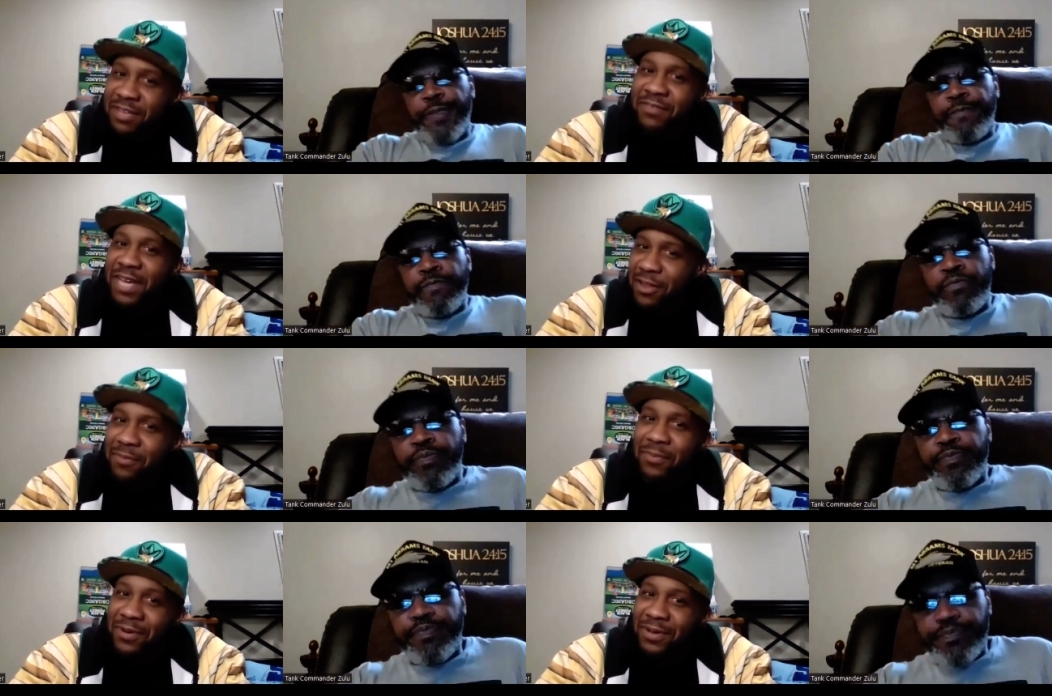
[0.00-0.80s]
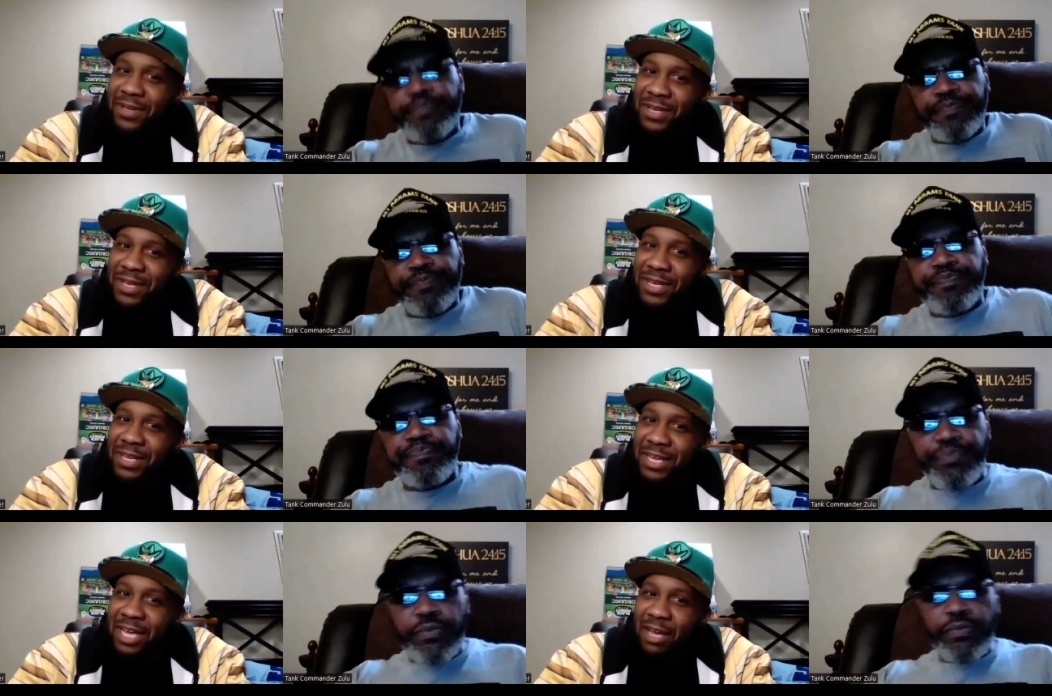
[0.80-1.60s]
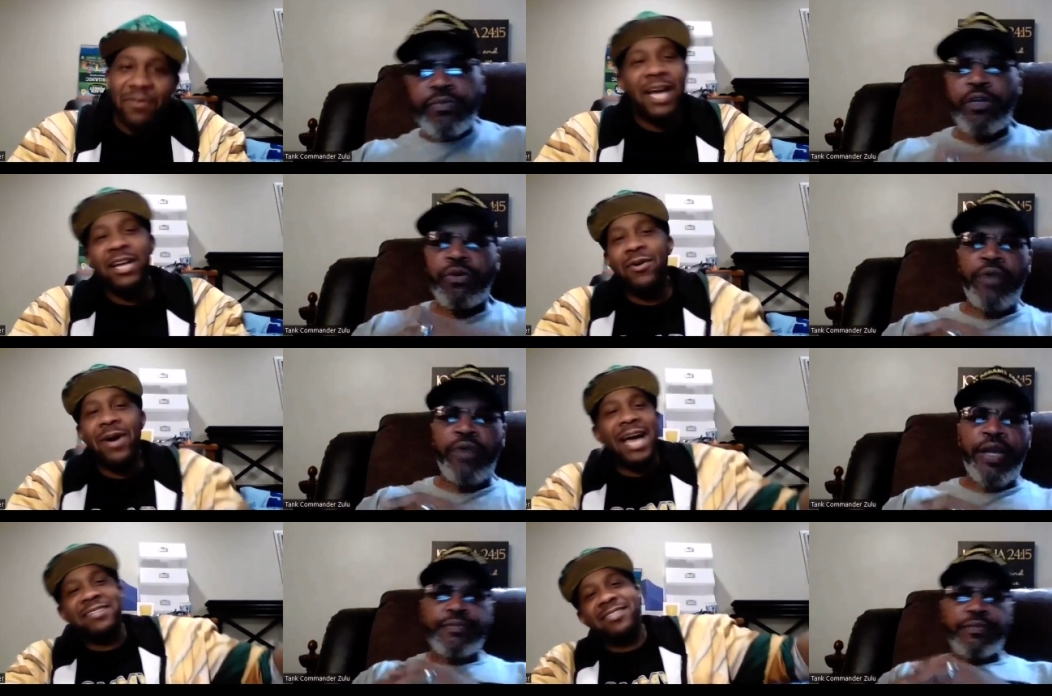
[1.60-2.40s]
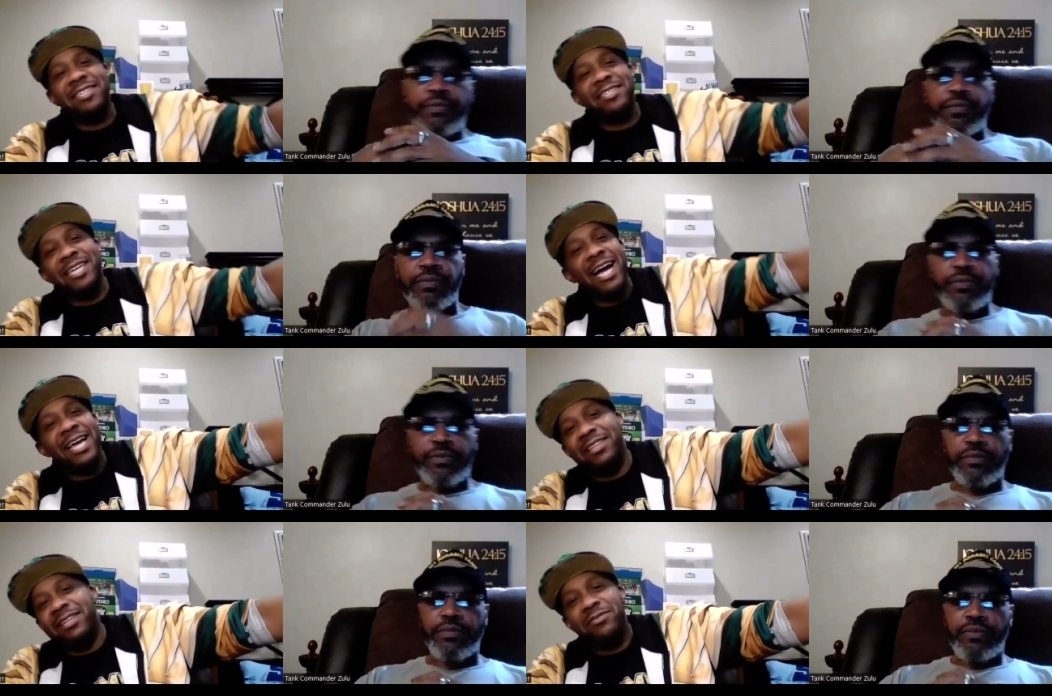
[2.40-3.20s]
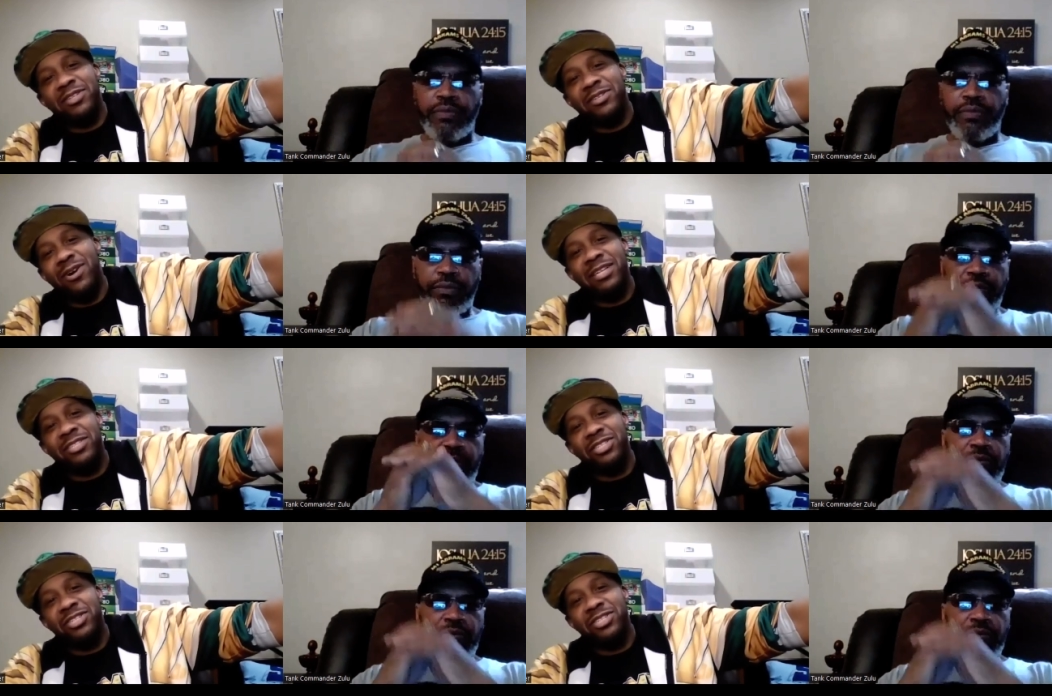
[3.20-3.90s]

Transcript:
Speaker 1: available. If I go ask this guy that lives across the